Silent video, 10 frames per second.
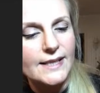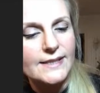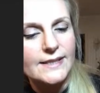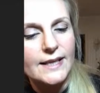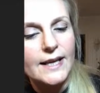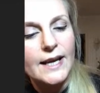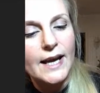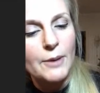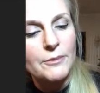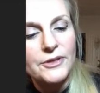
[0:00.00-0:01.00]
says,
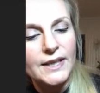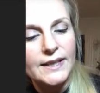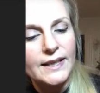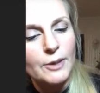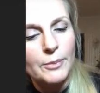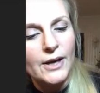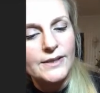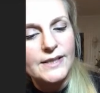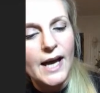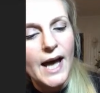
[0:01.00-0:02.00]
I'm thinking
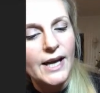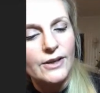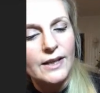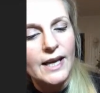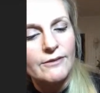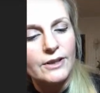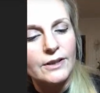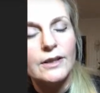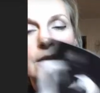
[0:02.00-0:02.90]
about a higher level